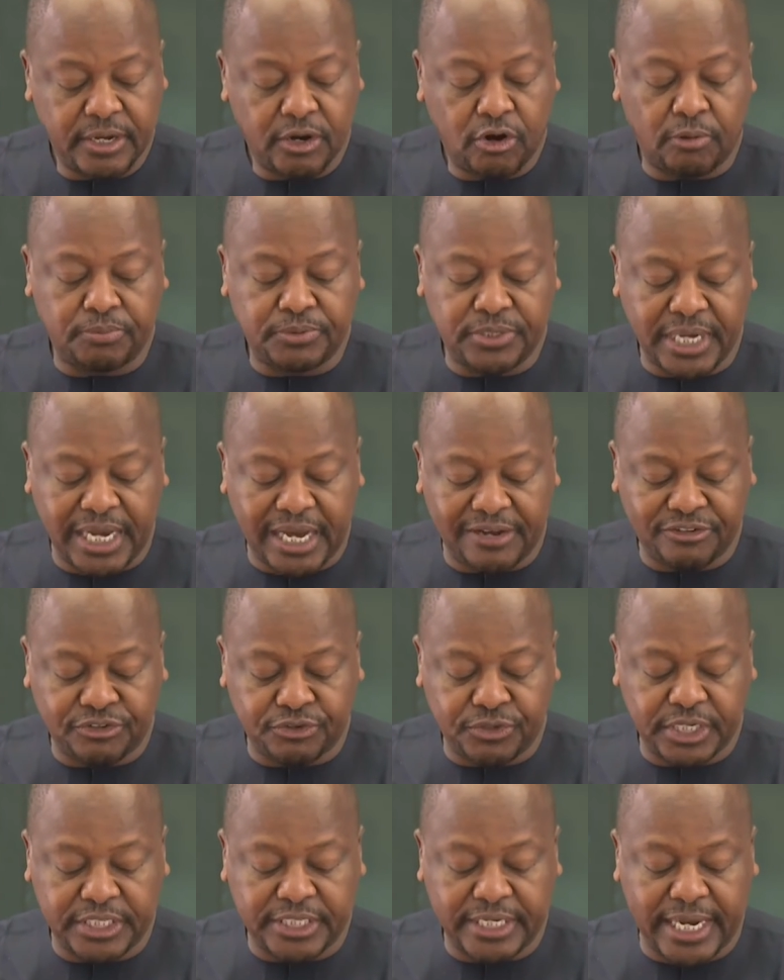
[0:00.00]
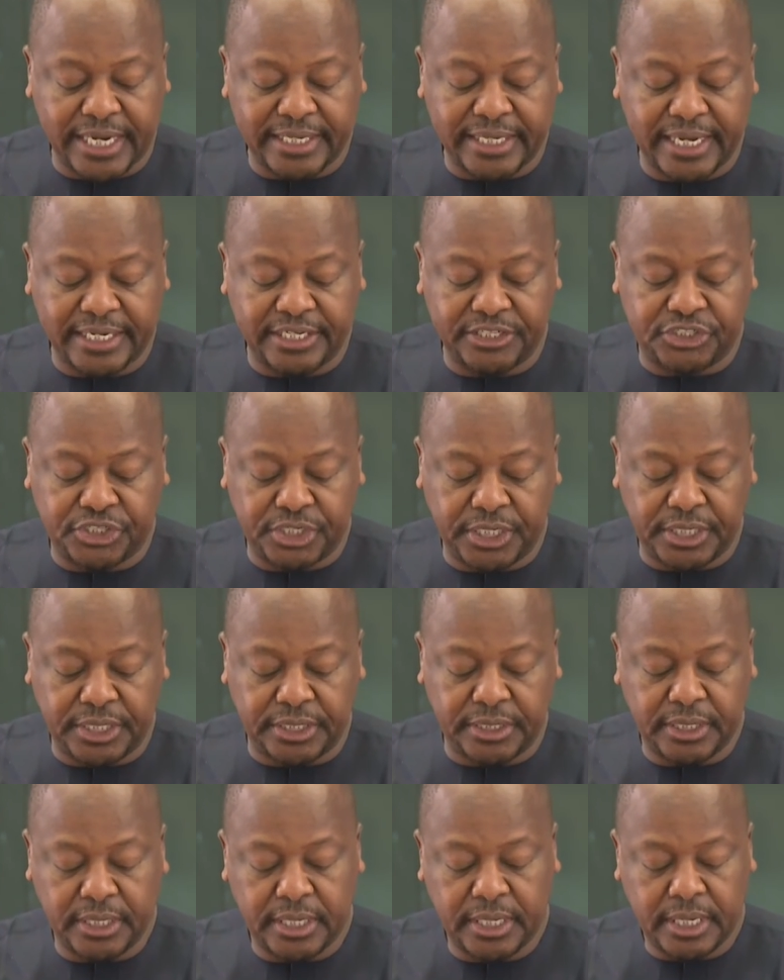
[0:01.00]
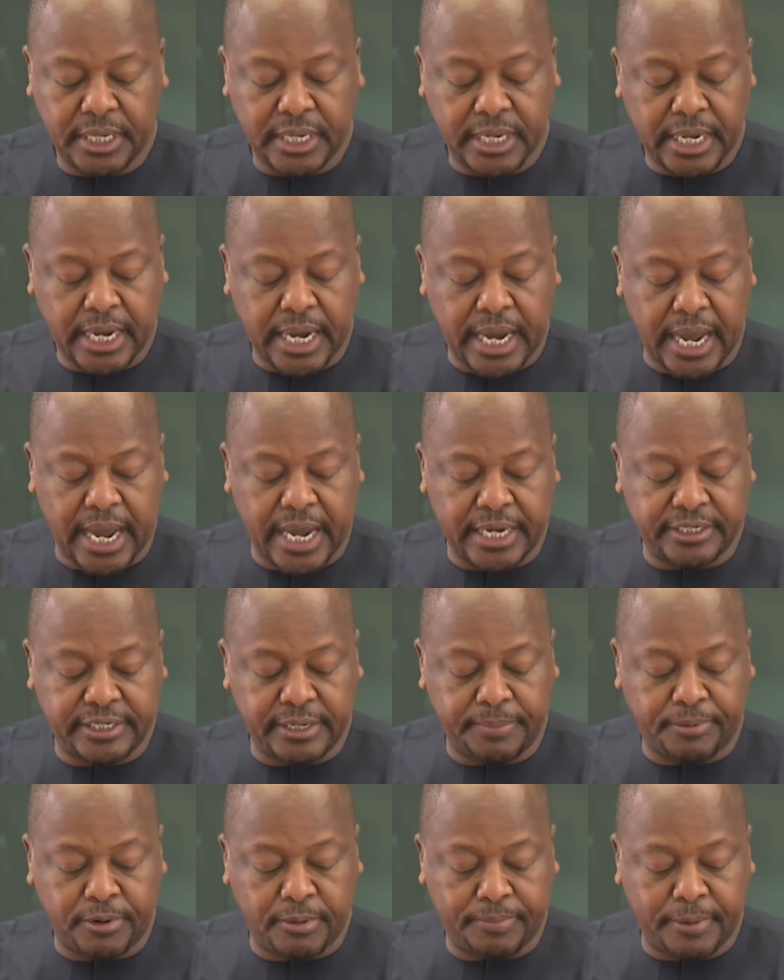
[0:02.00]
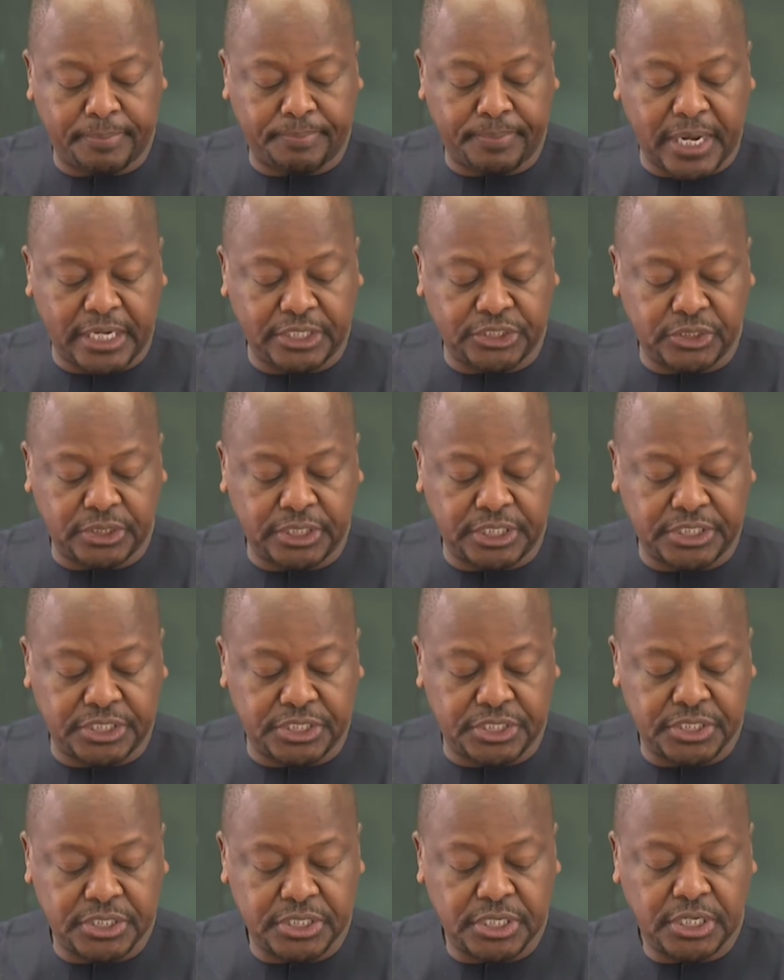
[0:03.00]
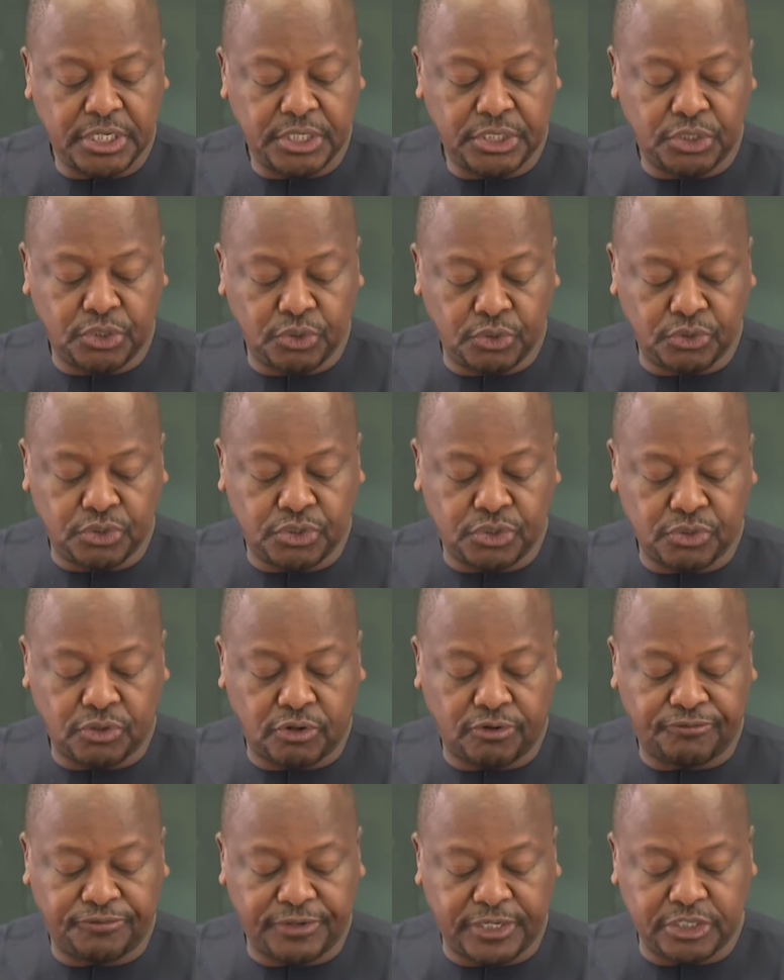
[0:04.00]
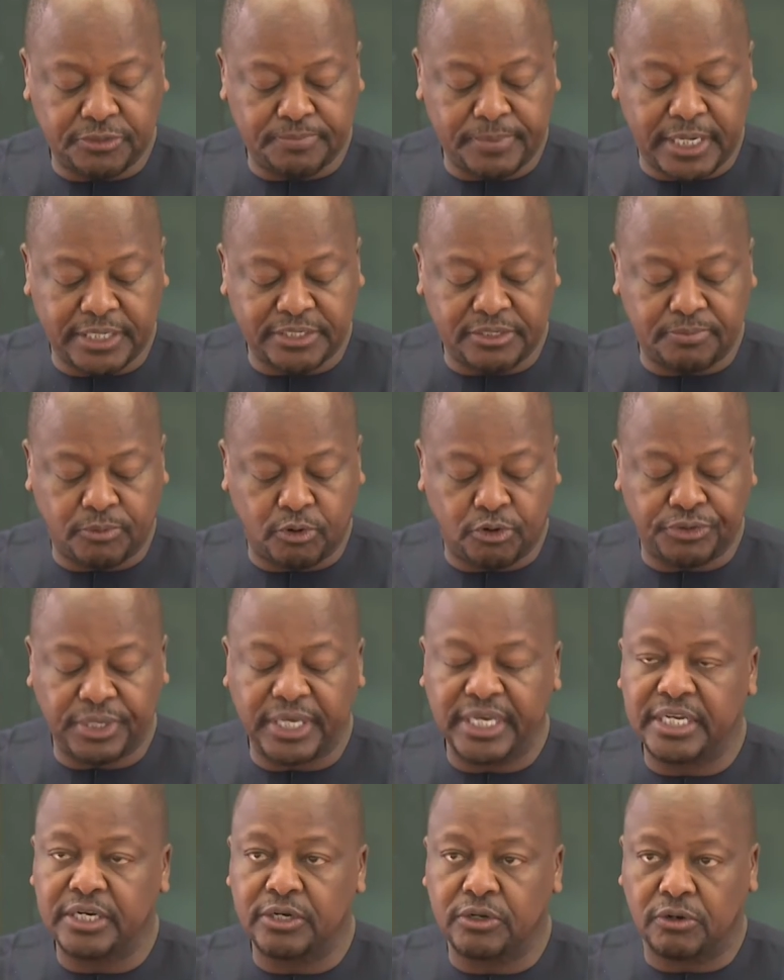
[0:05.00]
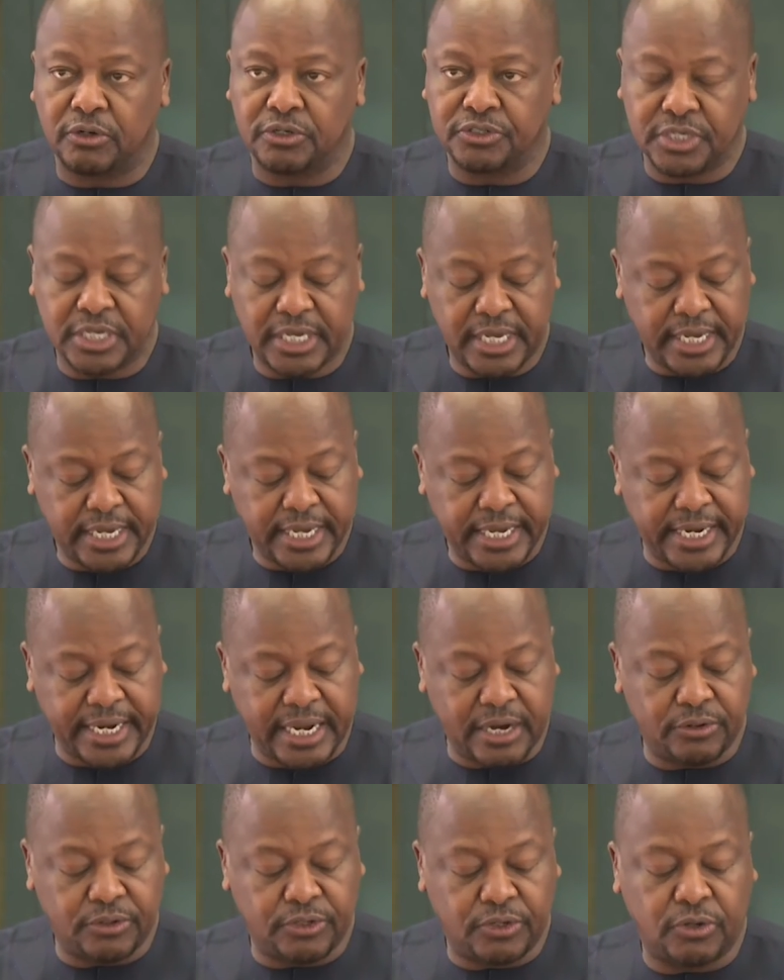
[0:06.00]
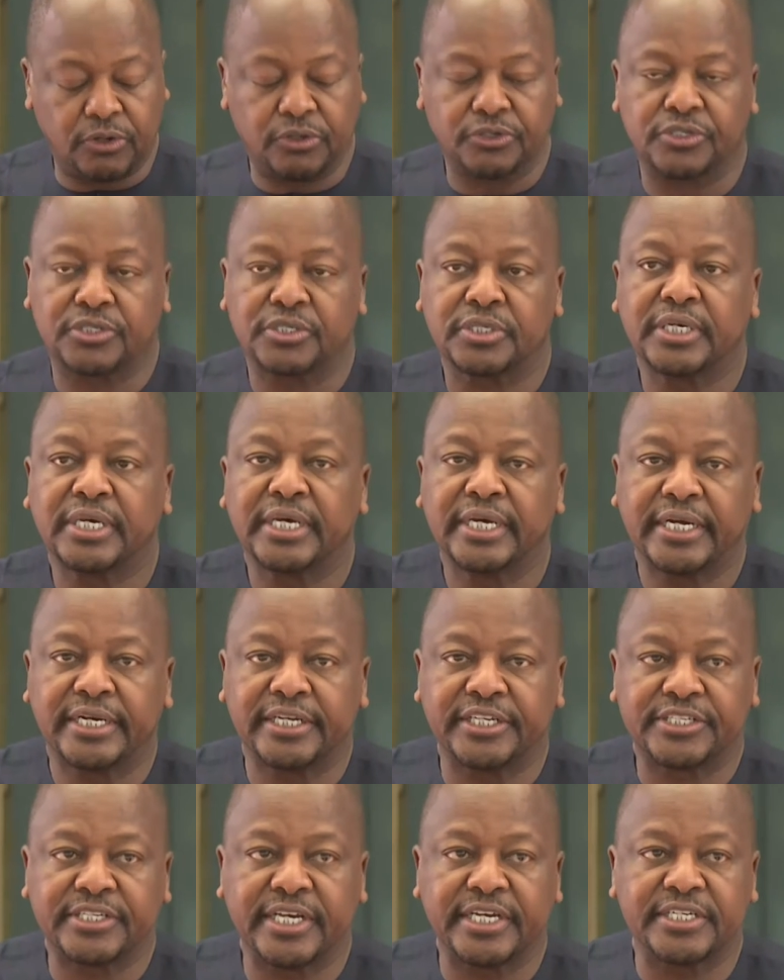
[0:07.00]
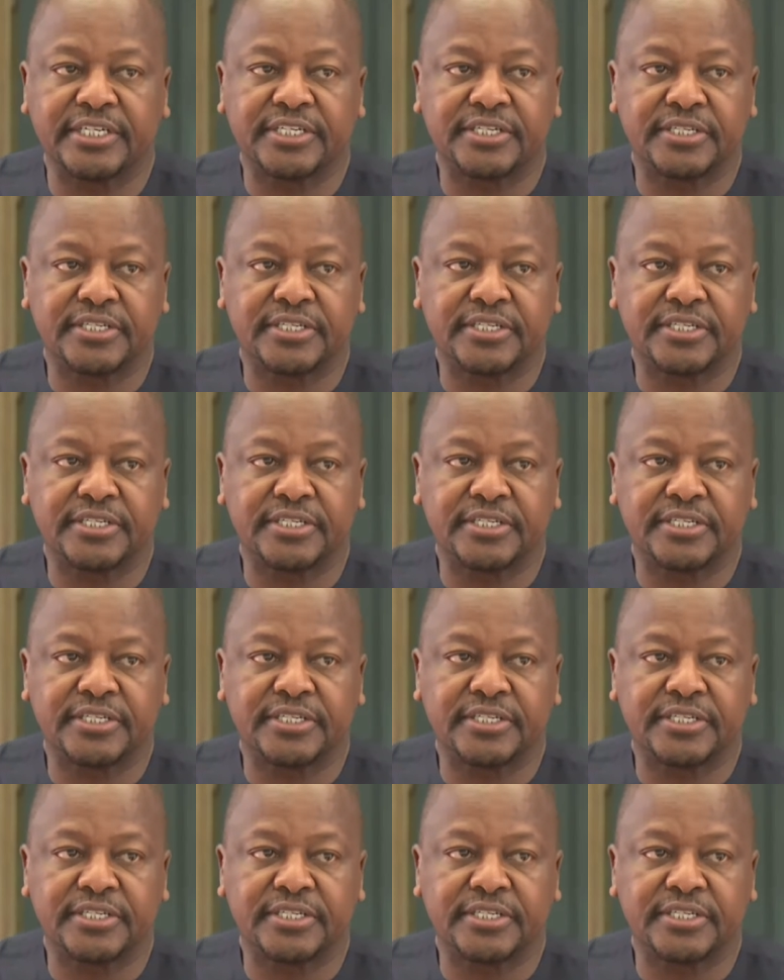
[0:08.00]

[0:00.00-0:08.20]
observe strict hand hygiene, and the proper passionate use of face masks both indoors and outdoors. Recent